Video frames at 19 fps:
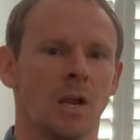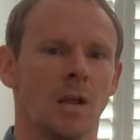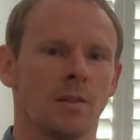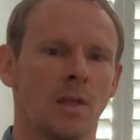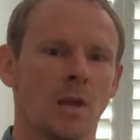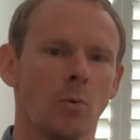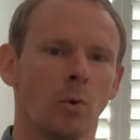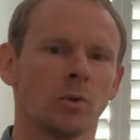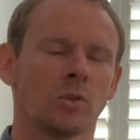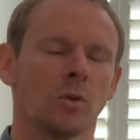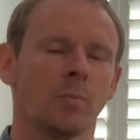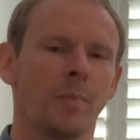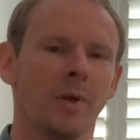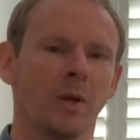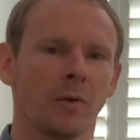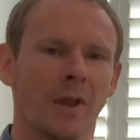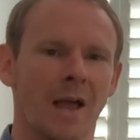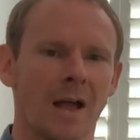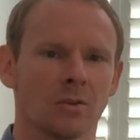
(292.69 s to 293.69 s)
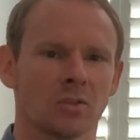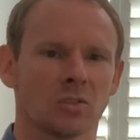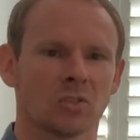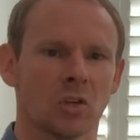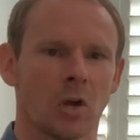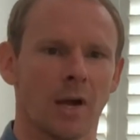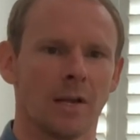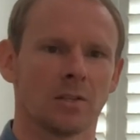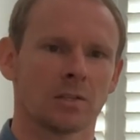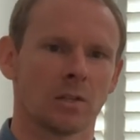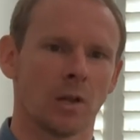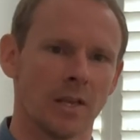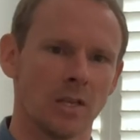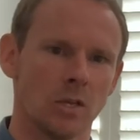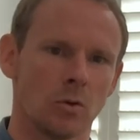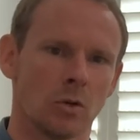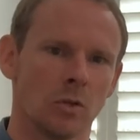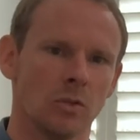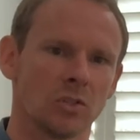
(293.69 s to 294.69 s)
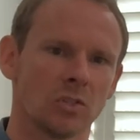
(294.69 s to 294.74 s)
They want to build out sites like you can